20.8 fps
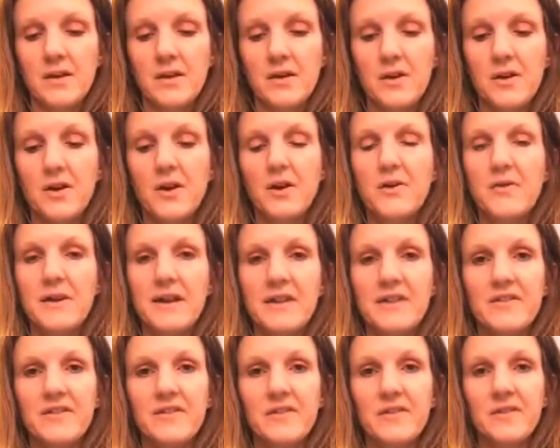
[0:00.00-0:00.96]

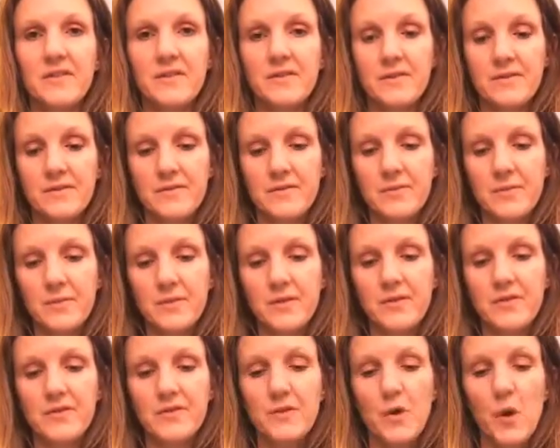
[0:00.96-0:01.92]
Courage, the
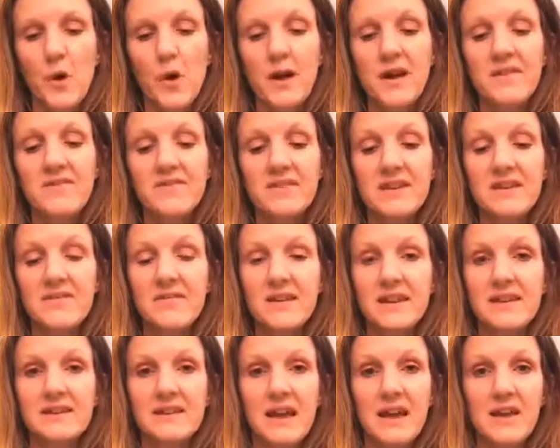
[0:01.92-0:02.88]
joy of
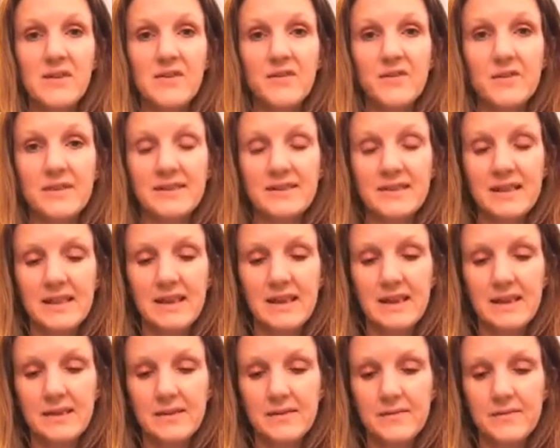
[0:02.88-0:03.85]
living
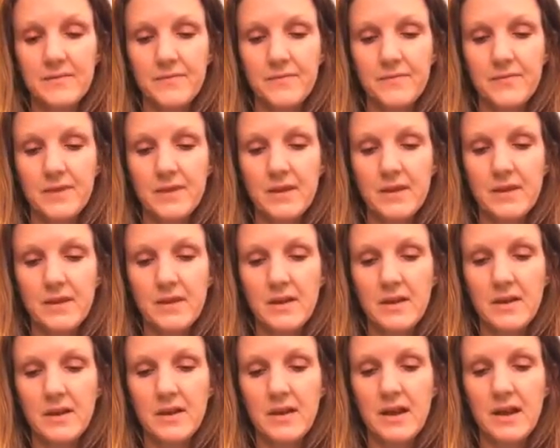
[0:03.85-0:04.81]
dangerously.
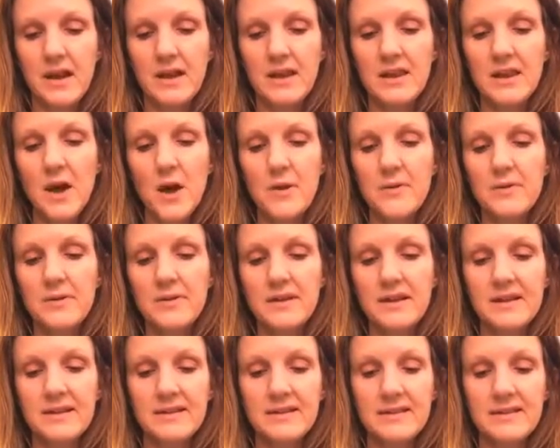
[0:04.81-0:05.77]

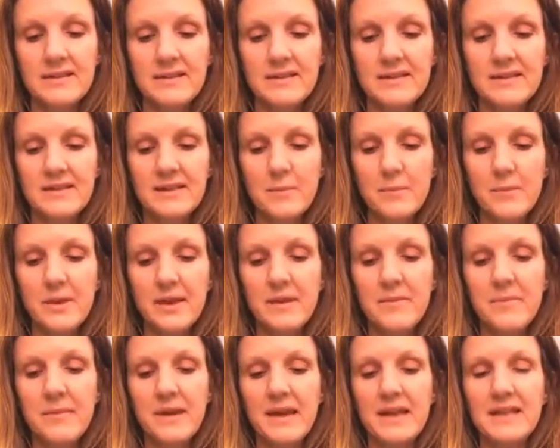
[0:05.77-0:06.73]
Aloneness simply
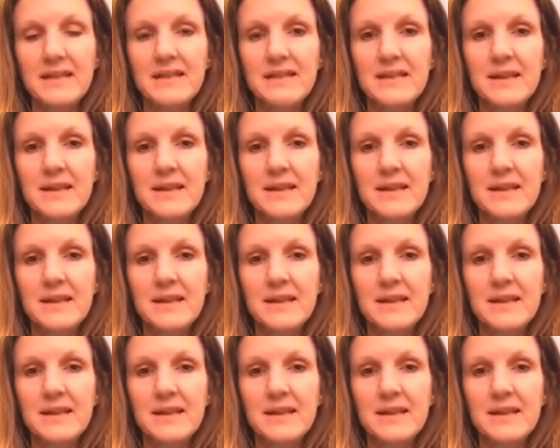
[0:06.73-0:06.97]
means